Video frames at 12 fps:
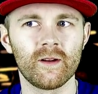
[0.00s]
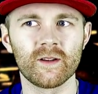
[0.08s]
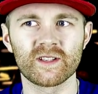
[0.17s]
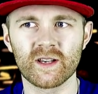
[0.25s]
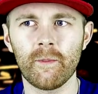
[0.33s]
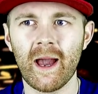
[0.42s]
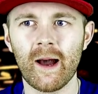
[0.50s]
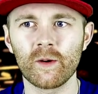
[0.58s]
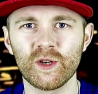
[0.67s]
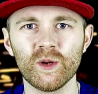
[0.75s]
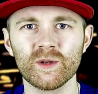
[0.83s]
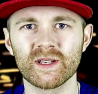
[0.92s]
somehow
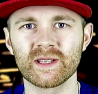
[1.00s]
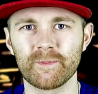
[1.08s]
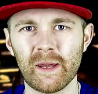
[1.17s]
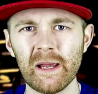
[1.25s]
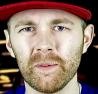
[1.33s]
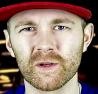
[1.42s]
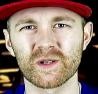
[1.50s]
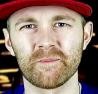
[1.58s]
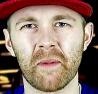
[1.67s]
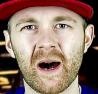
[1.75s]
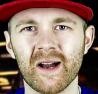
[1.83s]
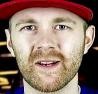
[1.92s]
uses people's
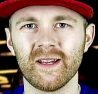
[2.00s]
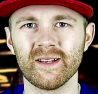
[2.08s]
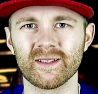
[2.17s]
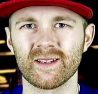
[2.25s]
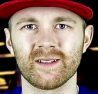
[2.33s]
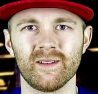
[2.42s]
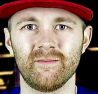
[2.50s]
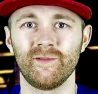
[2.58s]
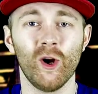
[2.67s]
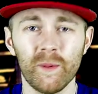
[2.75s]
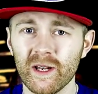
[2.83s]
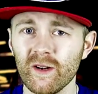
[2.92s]
bodies.
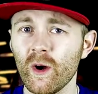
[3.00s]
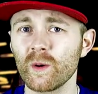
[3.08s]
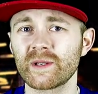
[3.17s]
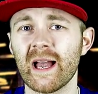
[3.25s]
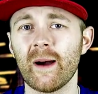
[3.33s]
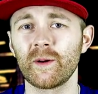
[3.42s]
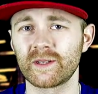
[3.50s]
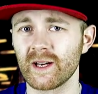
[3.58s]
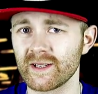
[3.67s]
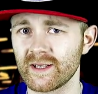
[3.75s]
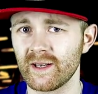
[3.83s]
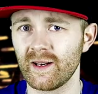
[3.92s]
Nobody knows how it
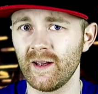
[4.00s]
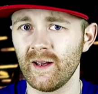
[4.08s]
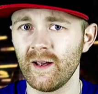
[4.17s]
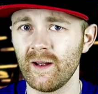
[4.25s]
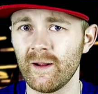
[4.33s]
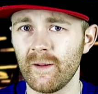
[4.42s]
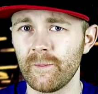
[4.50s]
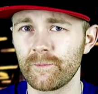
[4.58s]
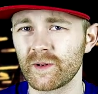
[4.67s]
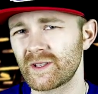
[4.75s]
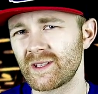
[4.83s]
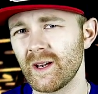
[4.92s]
does it,
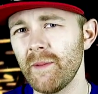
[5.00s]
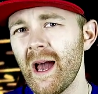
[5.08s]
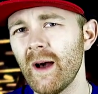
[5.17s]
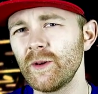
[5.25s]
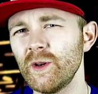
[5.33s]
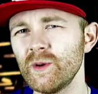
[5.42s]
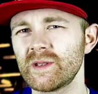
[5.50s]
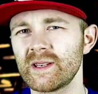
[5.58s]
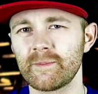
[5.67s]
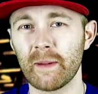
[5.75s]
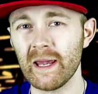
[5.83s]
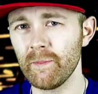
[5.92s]
but somehow
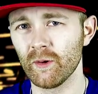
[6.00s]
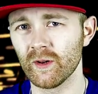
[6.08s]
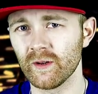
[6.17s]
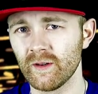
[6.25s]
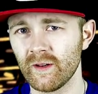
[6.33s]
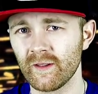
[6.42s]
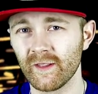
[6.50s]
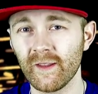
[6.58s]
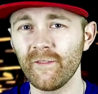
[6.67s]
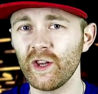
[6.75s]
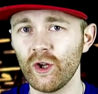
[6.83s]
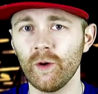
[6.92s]
uses people,
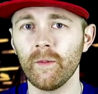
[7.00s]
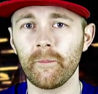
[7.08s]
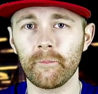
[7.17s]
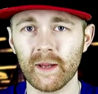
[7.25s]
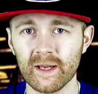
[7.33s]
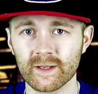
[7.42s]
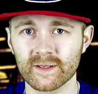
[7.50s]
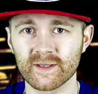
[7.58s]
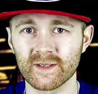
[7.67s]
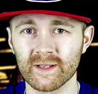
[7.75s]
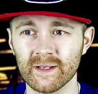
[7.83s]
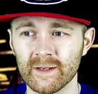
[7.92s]
living human
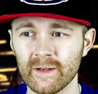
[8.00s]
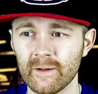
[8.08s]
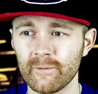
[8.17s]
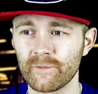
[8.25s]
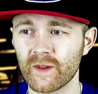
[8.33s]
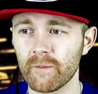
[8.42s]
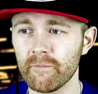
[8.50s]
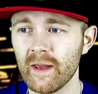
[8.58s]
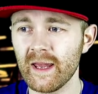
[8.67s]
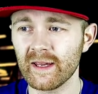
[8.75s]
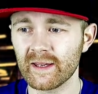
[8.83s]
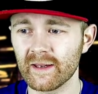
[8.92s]
beings, to
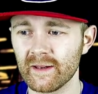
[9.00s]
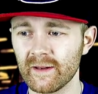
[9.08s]
make